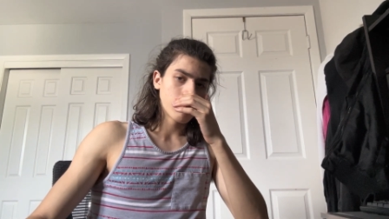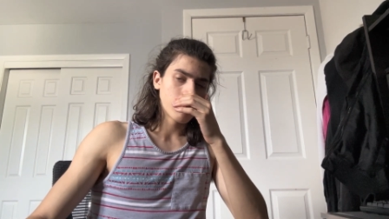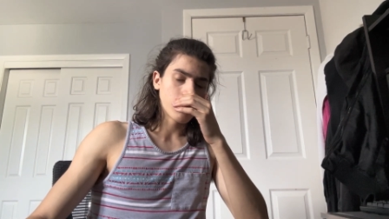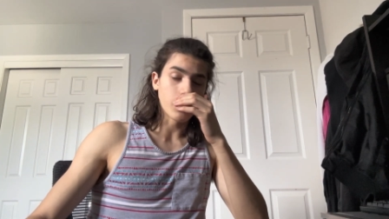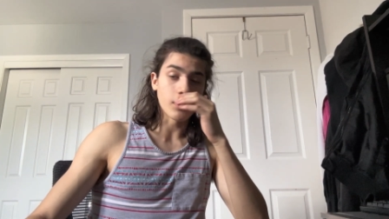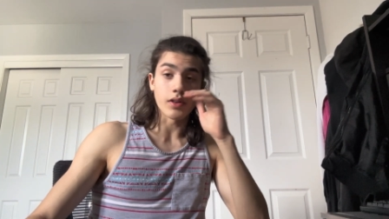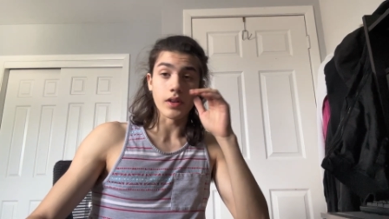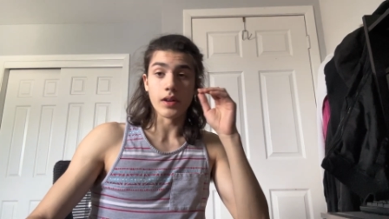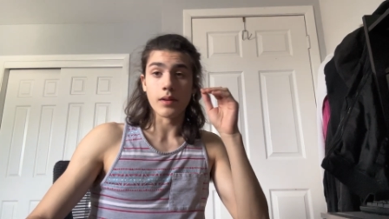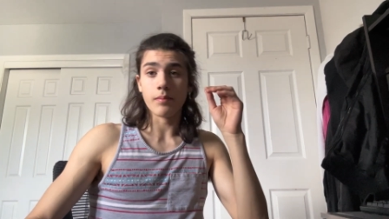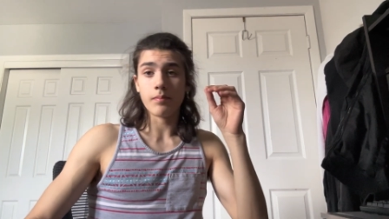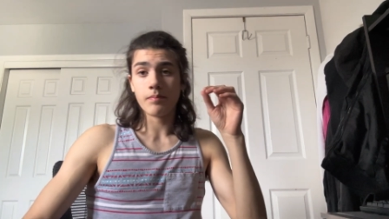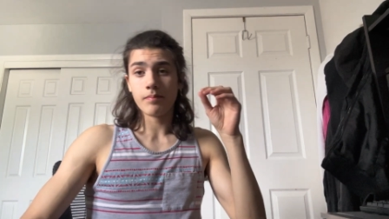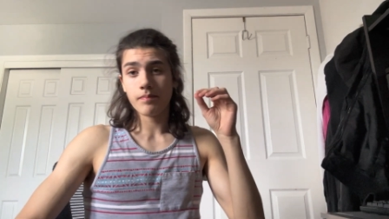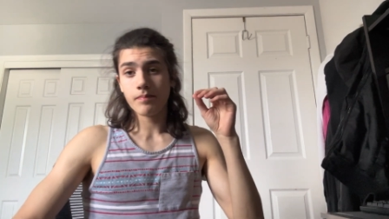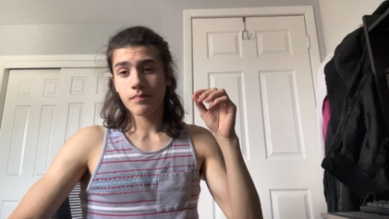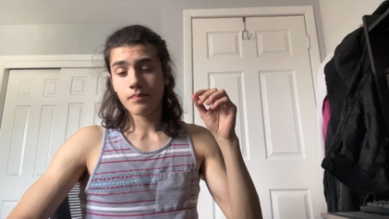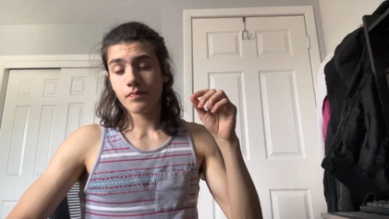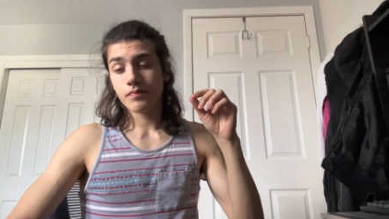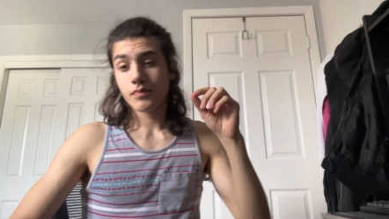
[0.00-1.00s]
Okay.
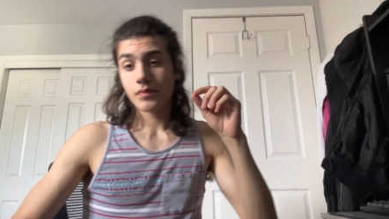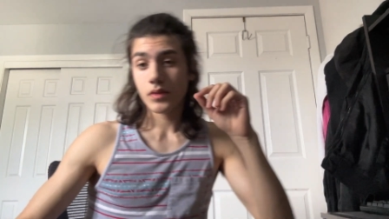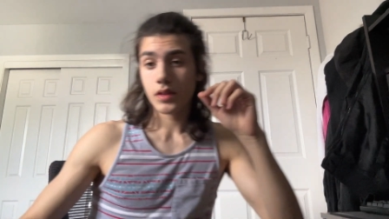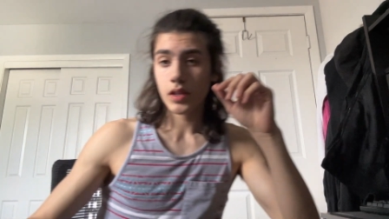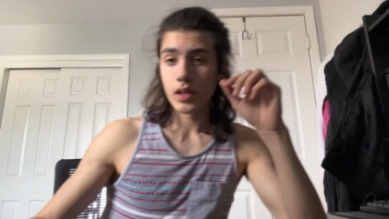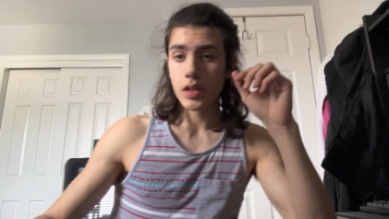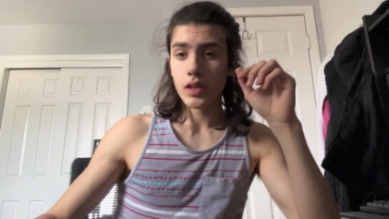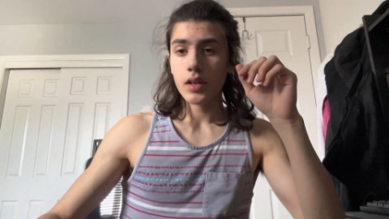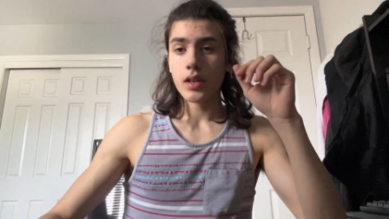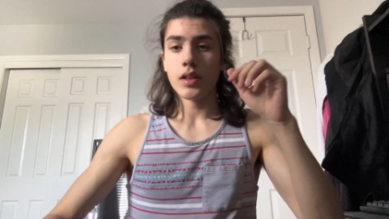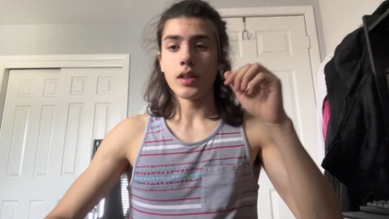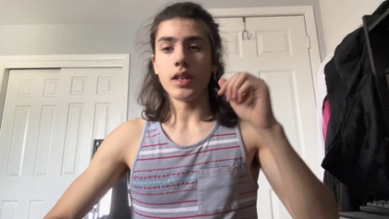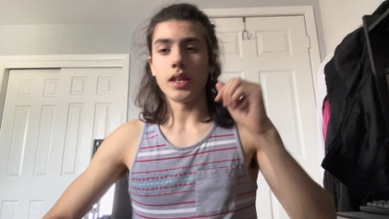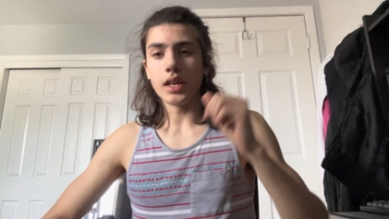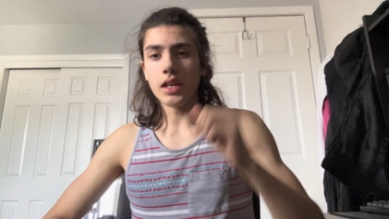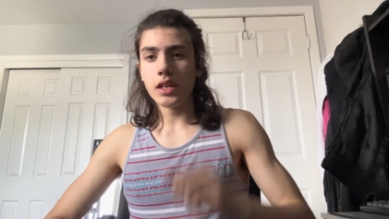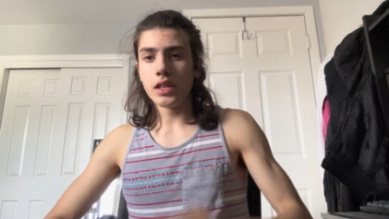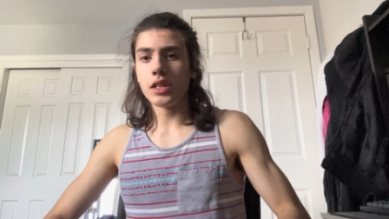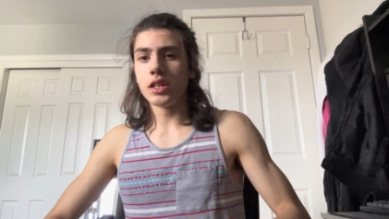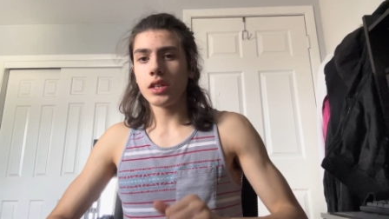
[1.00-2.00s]
The
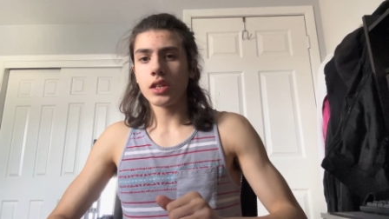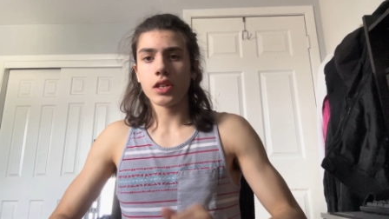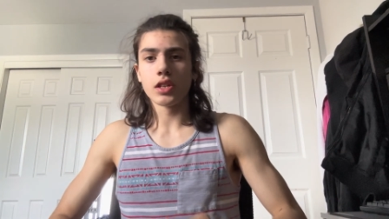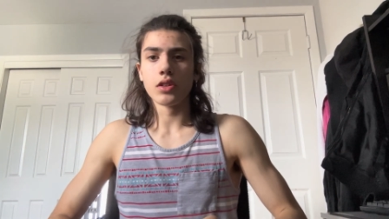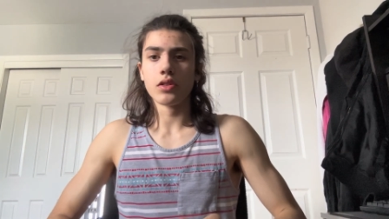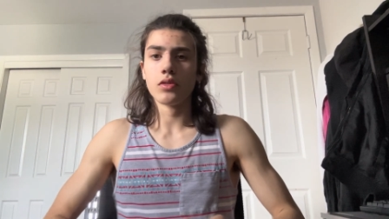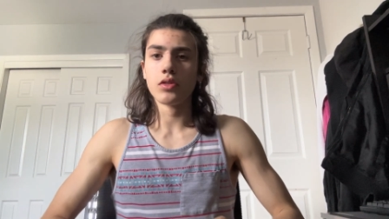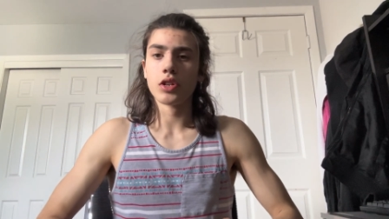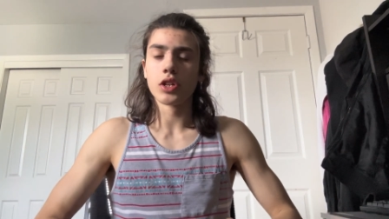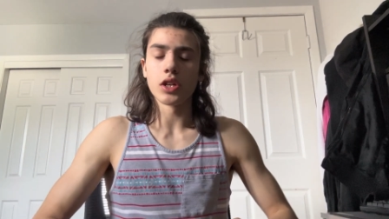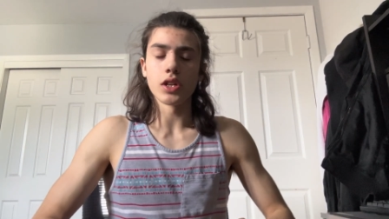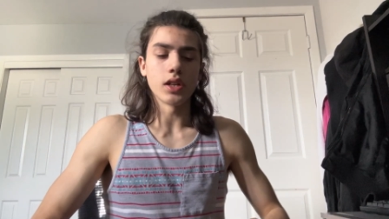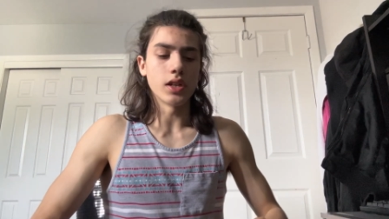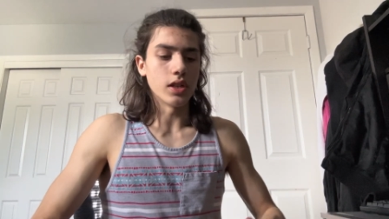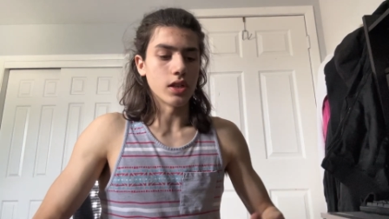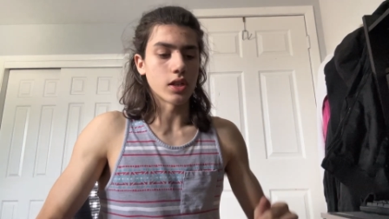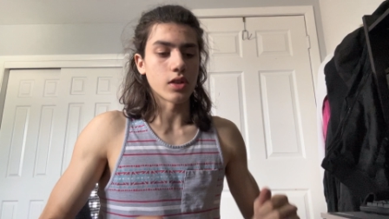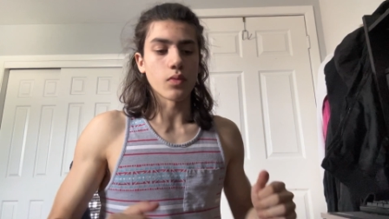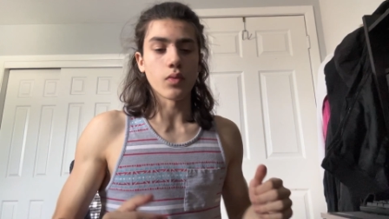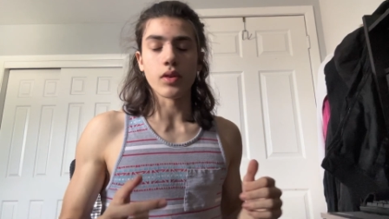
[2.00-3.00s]
easiest solution
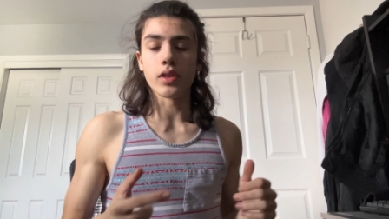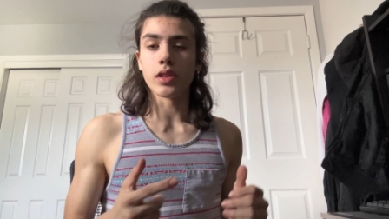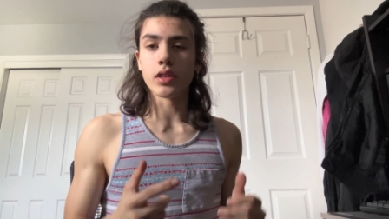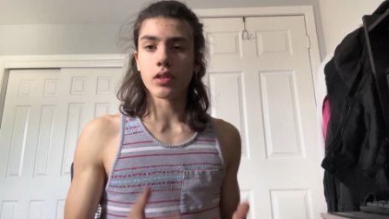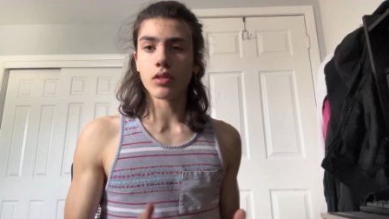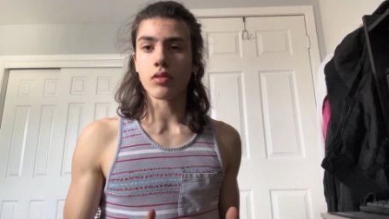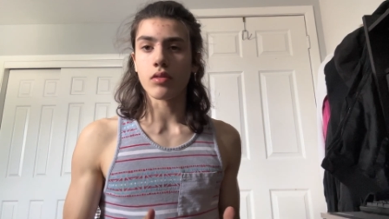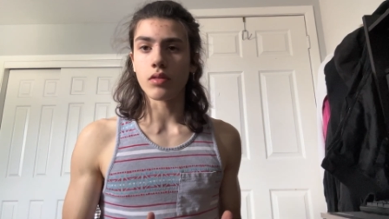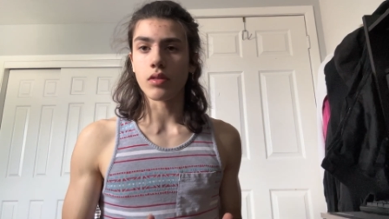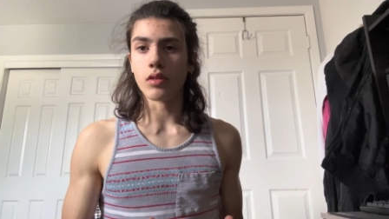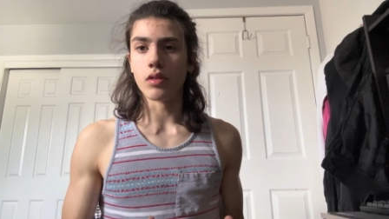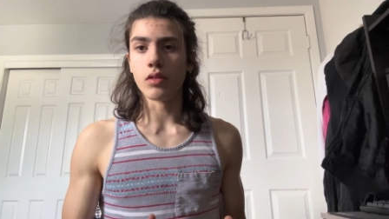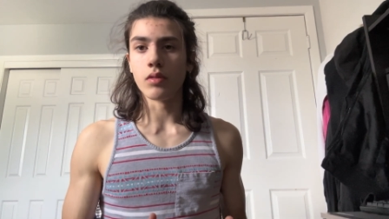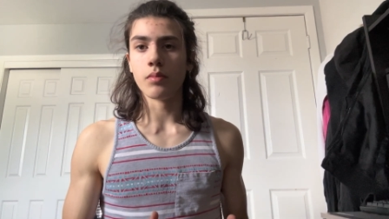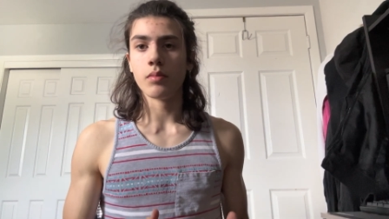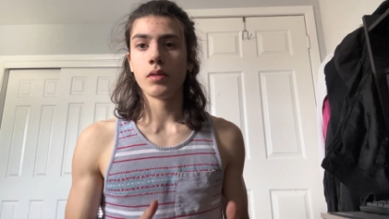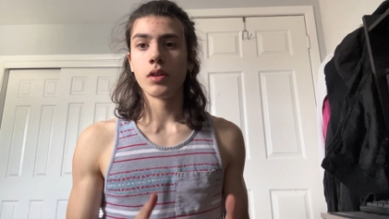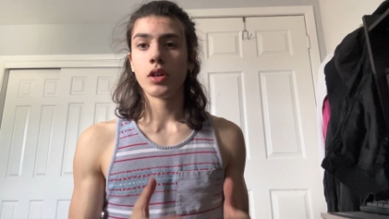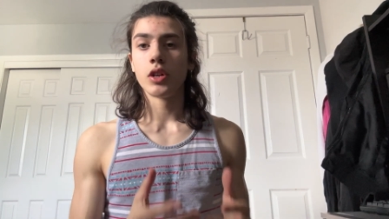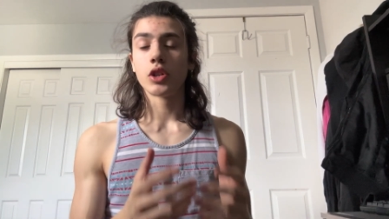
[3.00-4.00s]
is within your own home,